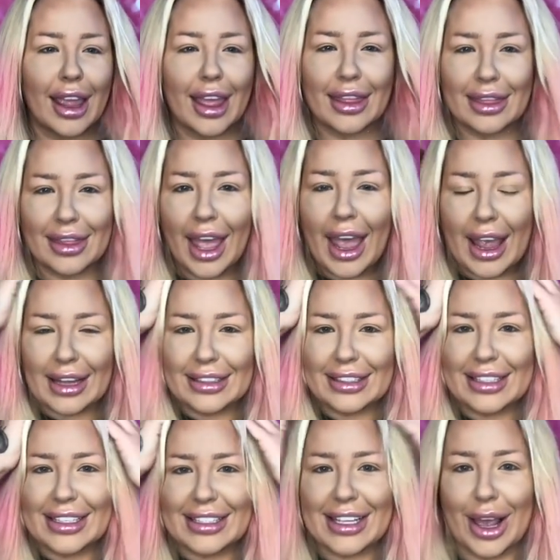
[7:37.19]
And that
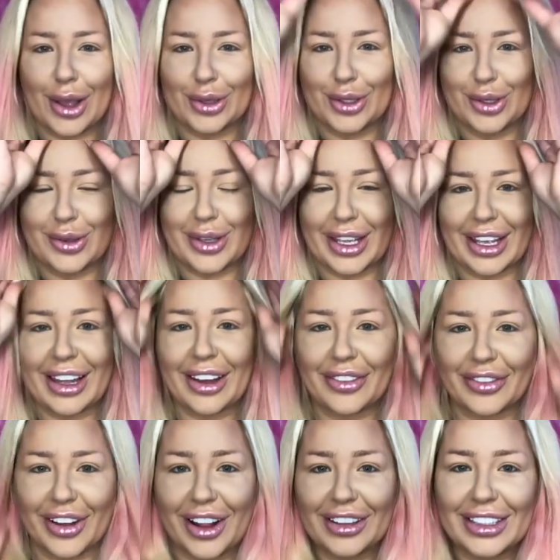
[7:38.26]
is how you get a
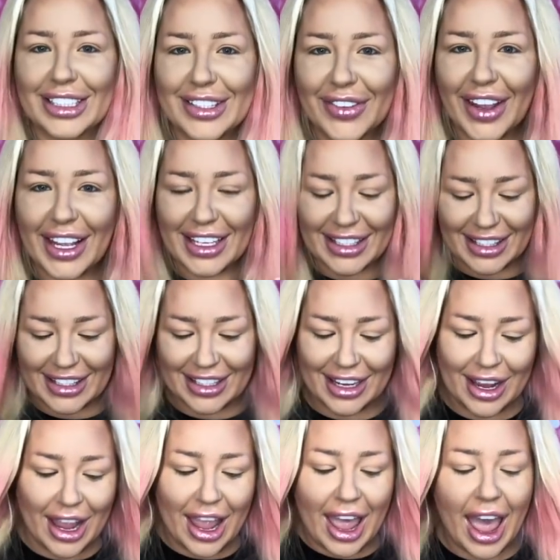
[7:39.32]
flawless face.
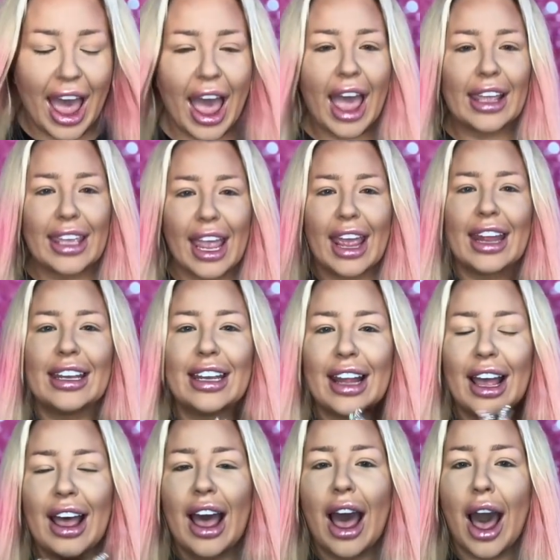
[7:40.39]

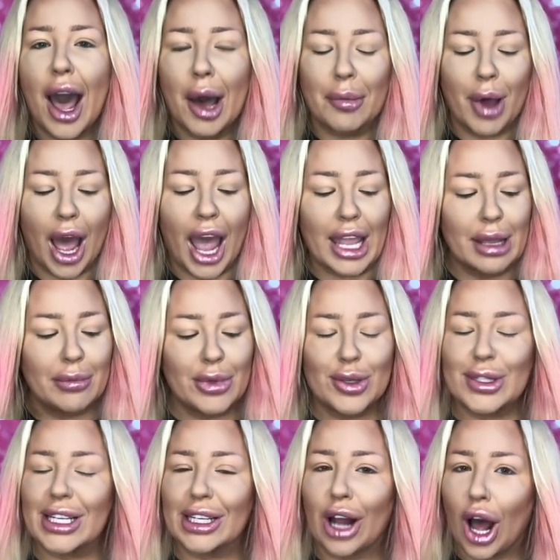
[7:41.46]
Again, I am
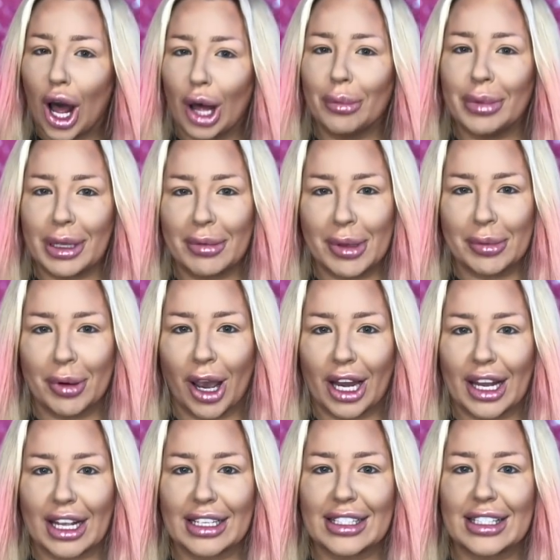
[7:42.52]
using all BB
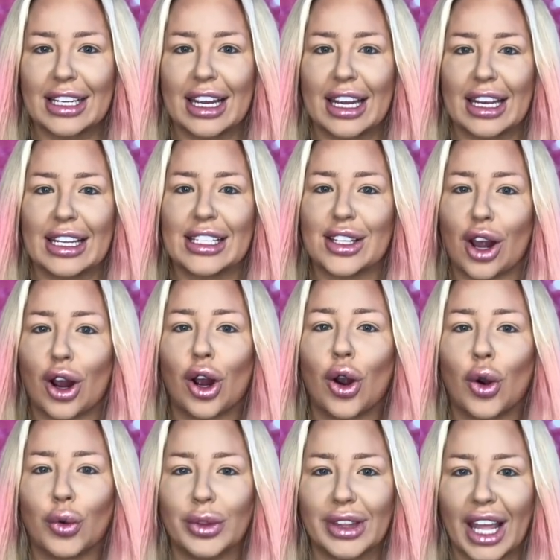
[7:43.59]
products. It is our
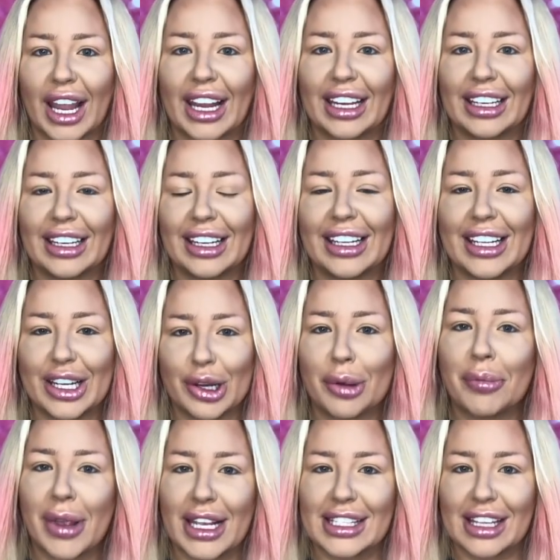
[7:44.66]
own line
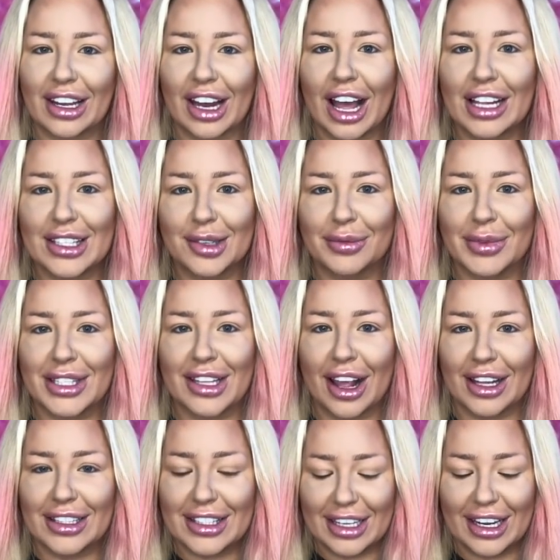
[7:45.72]
here based out of Hudson,
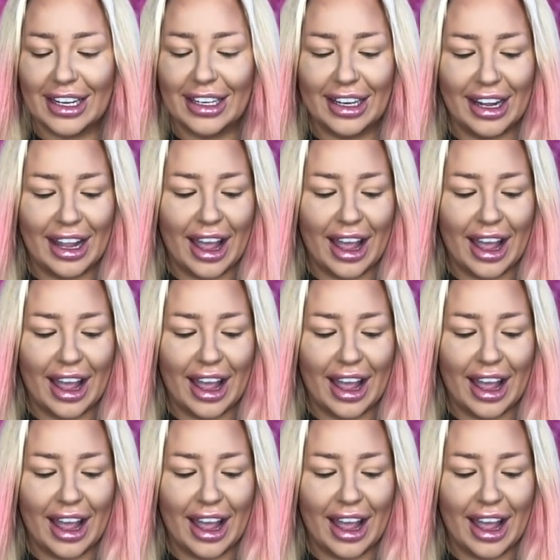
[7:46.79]
Wisconsin.